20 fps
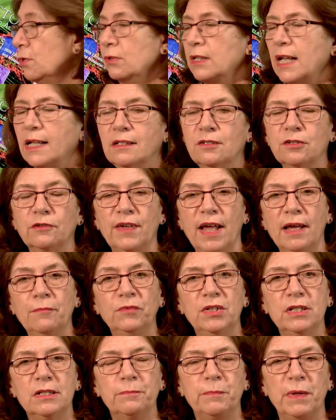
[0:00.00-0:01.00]
lots of
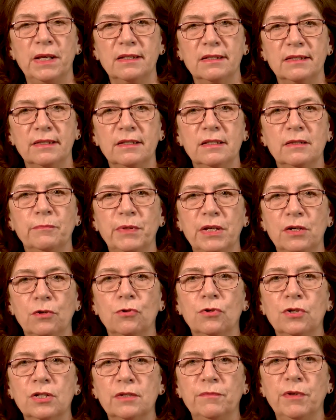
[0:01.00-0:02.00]
empty spaces
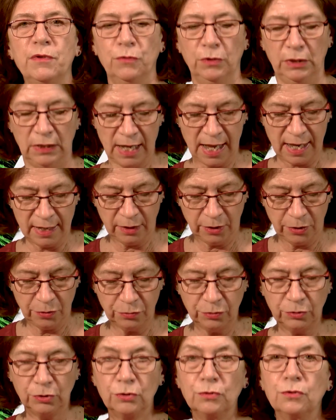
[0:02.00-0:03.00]
because we would like
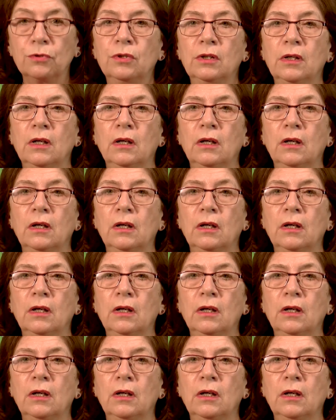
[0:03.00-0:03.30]
you to